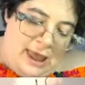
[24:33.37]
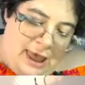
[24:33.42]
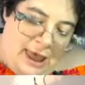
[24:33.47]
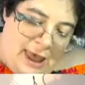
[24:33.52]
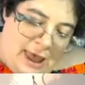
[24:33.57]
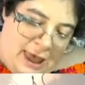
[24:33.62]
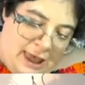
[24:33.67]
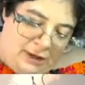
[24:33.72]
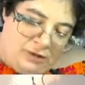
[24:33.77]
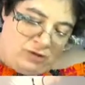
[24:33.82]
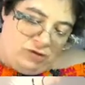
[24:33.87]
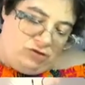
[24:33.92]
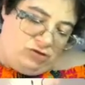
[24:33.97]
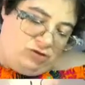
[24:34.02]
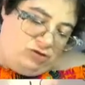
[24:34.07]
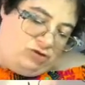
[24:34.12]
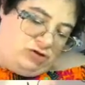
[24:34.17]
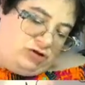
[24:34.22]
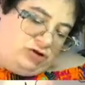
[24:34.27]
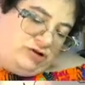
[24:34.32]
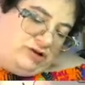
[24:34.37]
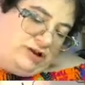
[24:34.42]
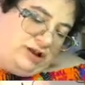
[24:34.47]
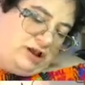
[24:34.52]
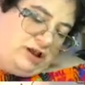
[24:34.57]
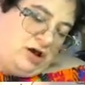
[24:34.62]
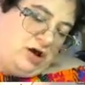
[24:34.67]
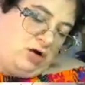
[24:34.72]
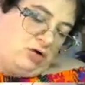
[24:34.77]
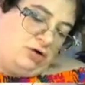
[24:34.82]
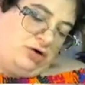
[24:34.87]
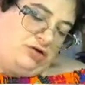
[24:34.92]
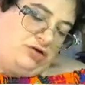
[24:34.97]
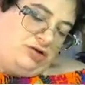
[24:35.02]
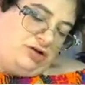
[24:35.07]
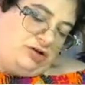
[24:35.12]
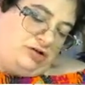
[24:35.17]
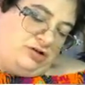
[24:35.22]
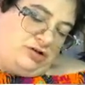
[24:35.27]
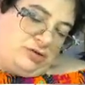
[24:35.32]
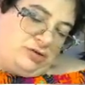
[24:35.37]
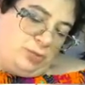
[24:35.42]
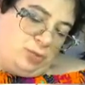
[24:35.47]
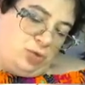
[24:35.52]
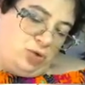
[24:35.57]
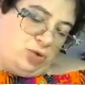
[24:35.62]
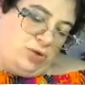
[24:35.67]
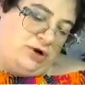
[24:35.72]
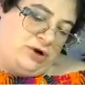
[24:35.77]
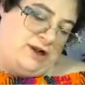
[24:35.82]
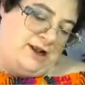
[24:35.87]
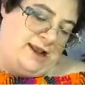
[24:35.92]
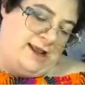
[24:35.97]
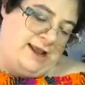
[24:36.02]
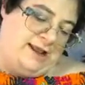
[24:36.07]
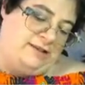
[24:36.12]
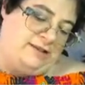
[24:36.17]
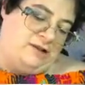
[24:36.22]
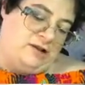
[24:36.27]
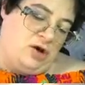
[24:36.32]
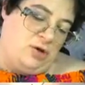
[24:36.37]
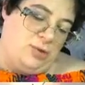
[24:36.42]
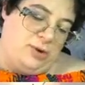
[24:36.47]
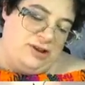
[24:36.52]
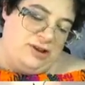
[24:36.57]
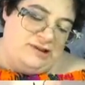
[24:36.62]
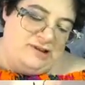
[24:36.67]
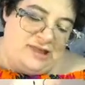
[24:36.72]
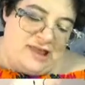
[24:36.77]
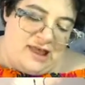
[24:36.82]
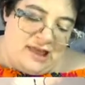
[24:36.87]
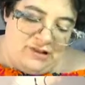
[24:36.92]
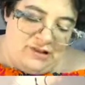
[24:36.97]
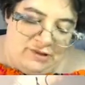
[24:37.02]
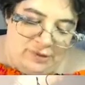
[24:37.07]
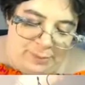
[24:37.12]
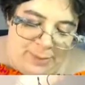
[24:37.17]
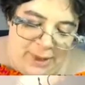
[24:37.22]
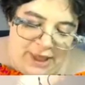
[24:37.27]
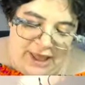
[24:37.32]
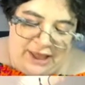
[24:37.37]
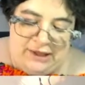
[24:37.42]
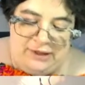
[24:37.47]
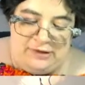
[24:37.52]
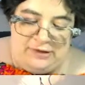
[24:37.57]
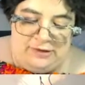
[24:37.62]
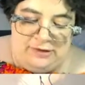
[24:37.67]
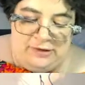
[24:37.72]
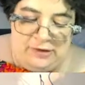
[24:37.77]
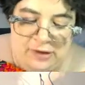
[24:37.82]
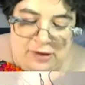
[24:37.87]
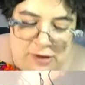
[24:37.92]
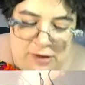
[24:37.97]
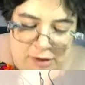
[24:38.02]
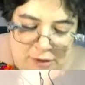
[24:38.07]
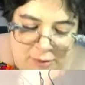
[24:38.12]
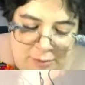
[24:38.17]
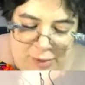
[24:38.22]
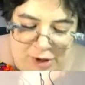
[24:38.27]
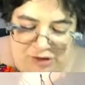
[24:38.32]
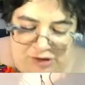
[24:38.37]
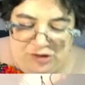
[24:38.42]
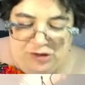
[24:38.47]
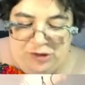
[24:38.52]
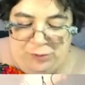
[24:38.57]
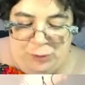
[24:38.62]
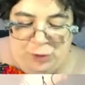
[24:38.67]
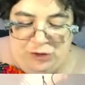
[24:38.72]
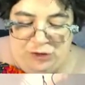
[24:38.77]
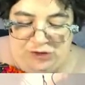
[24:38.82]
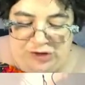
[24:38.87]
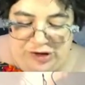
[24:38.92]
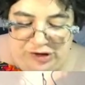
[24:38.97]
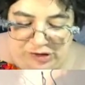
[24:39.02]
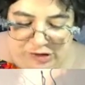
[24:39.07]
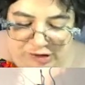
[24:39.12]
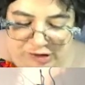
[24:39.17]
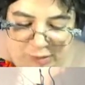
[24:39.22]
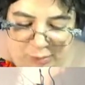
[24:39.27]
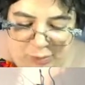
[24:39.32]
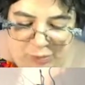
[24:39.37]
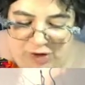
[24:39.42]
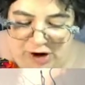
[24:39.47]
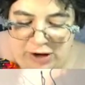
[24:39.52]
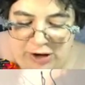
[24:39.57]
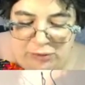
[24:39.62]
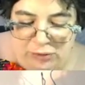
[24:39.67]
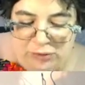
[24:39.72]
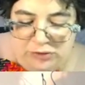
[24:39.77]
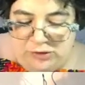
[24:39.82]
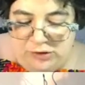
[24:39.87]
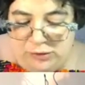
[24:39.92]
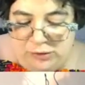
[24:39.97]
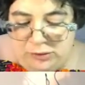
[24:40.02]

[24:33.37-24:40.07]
and just encouraging some more clay to go into that space by just pushing some round.